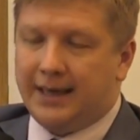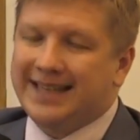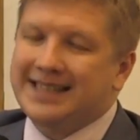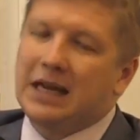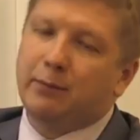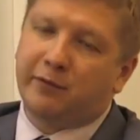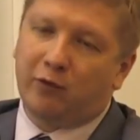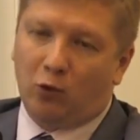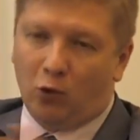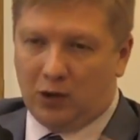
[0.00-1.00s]
except
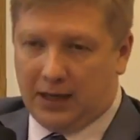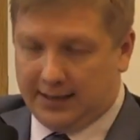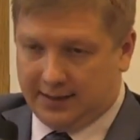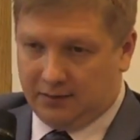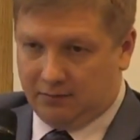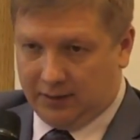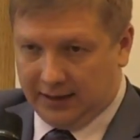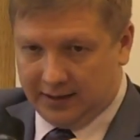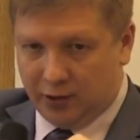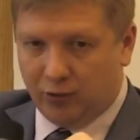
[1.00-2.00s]
for all other
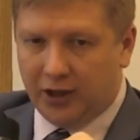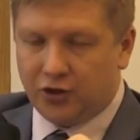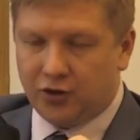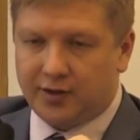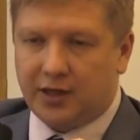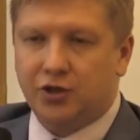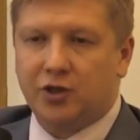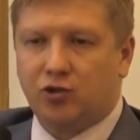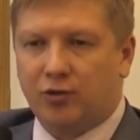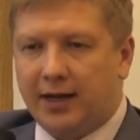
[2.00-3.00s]
considerations such
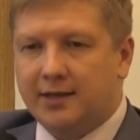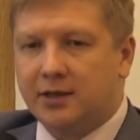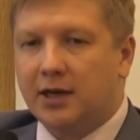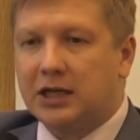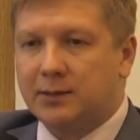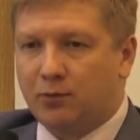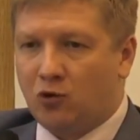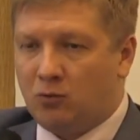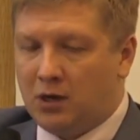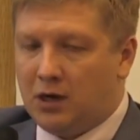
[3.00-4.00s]
as transit,
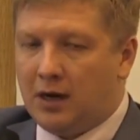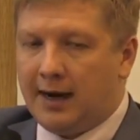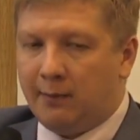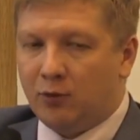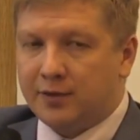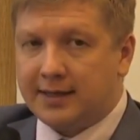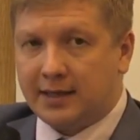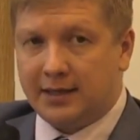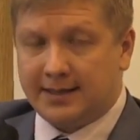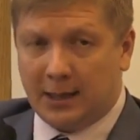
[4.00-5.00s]
Gazprom, I'm also
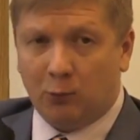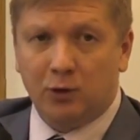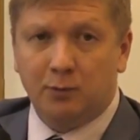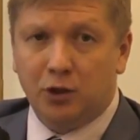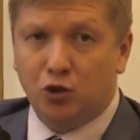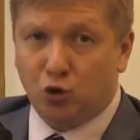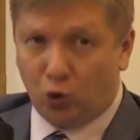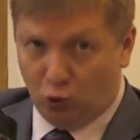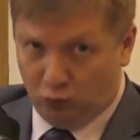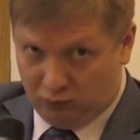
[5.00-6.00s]
asking someone, meaning to
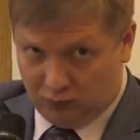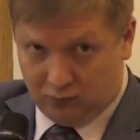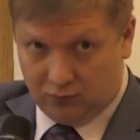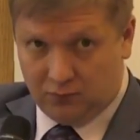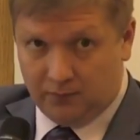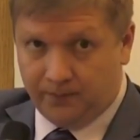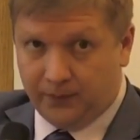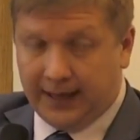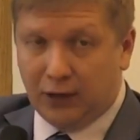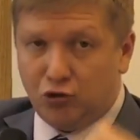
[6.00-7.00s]
whom?
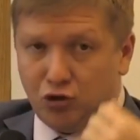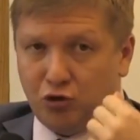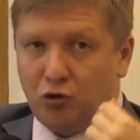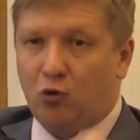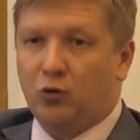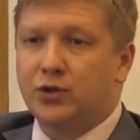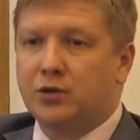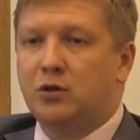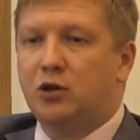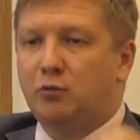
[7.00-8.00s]
Can you show
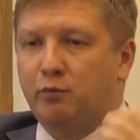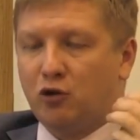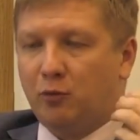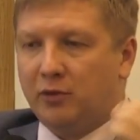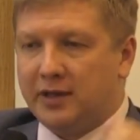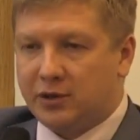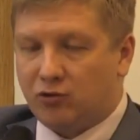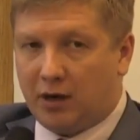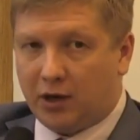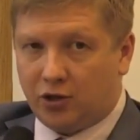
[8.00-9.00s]
us properly
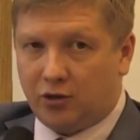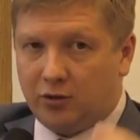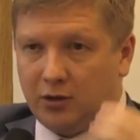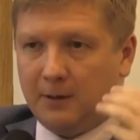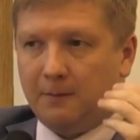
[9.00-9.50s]
structured